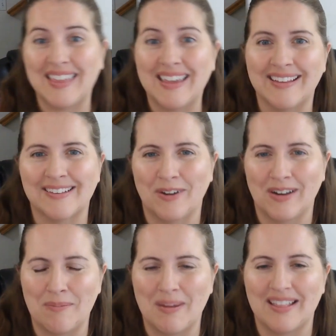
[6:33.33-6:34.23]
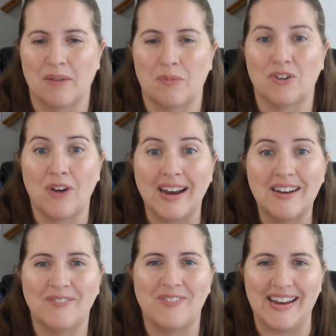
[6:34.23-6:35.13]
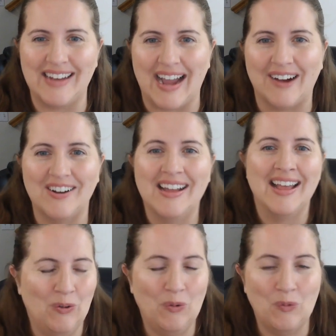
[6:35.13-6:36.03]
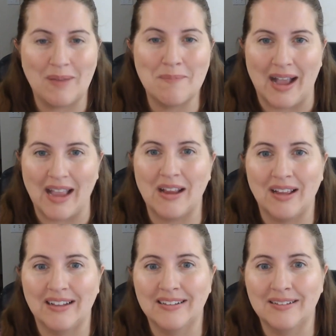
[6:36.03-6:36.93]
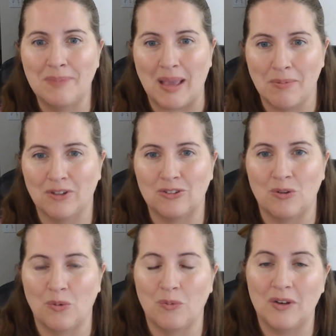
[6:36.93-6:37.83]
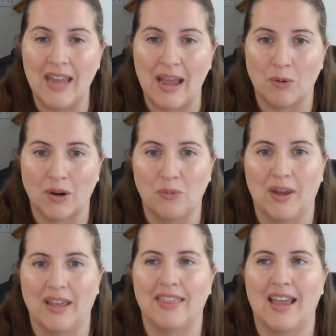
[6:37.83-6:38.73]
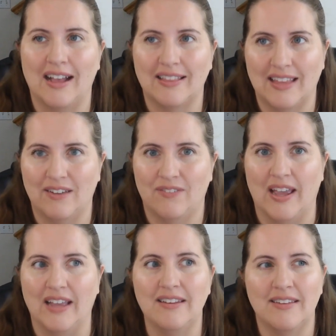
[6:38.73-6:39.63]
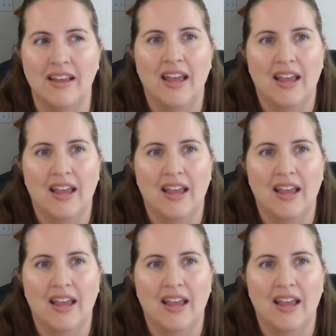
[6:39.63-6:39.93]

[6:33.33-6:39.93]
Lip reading: we think is going to be there? And we're trying to find out who we might be able to network with at that event.